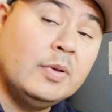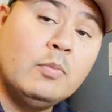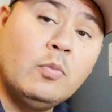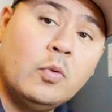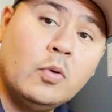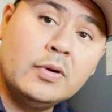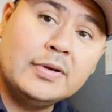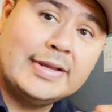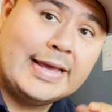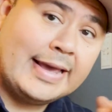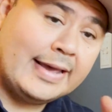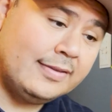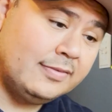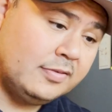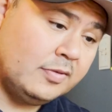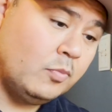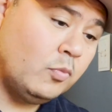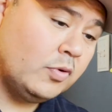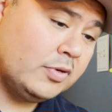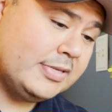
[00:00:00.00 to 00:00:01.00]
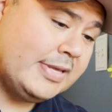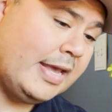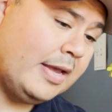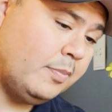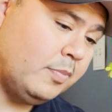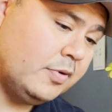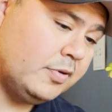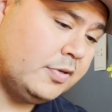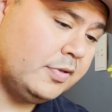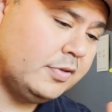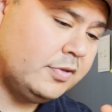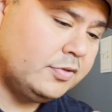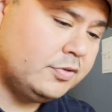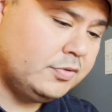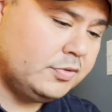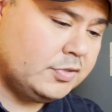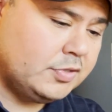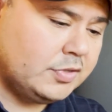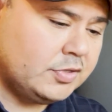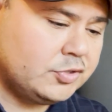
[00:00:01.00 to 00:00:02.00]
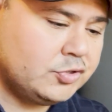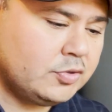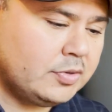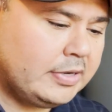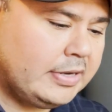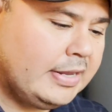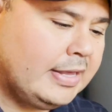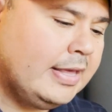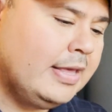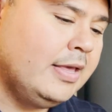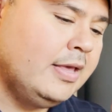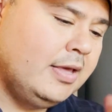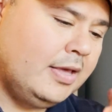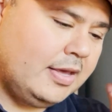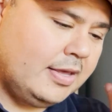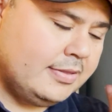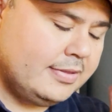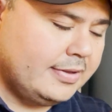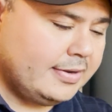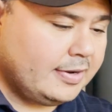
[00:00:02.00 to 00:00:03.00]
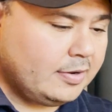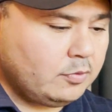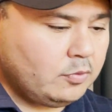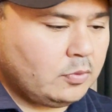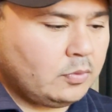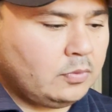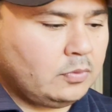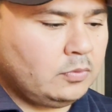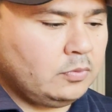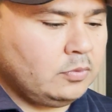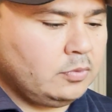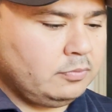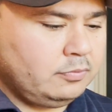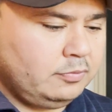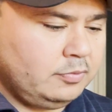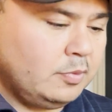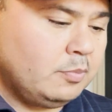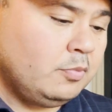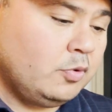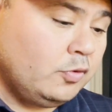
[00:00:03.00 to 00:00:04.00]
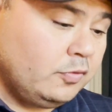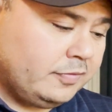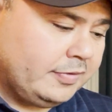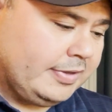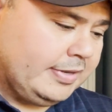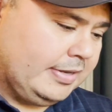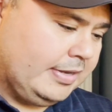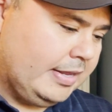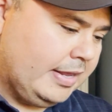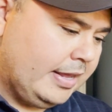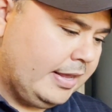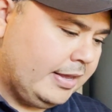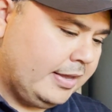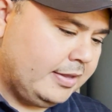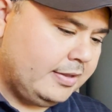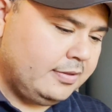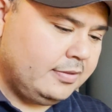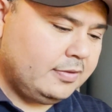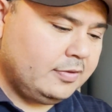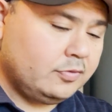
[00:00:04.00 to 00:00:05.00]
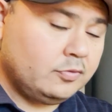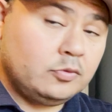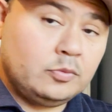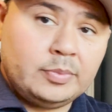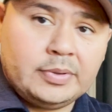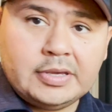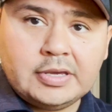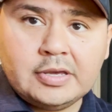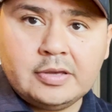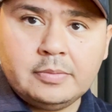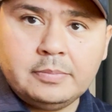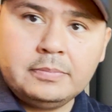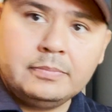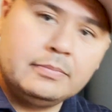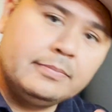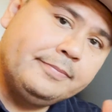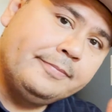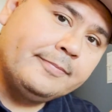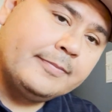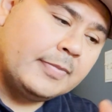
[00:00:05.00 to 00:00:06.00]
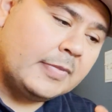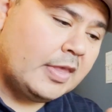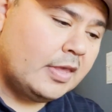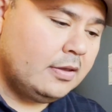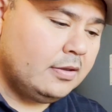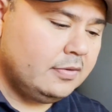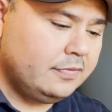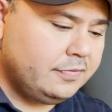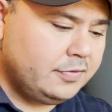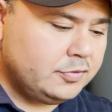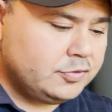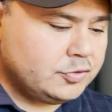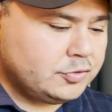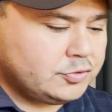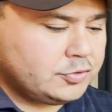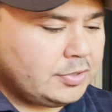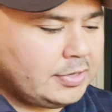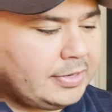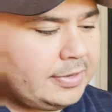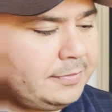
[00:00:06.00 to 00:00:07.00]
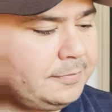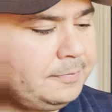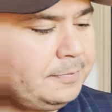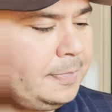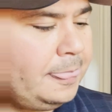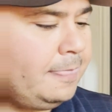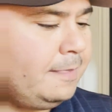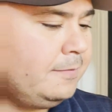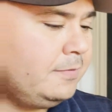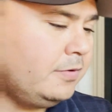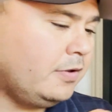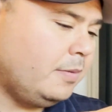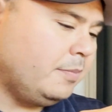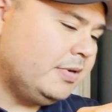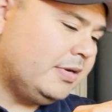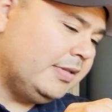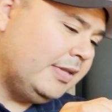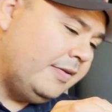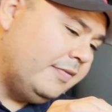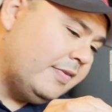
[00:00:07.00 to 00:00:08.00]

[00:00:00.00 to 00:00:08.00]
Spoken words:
more to add some more taper to the tree, and then I will remove it and this will become a future tree. So I'm going to leave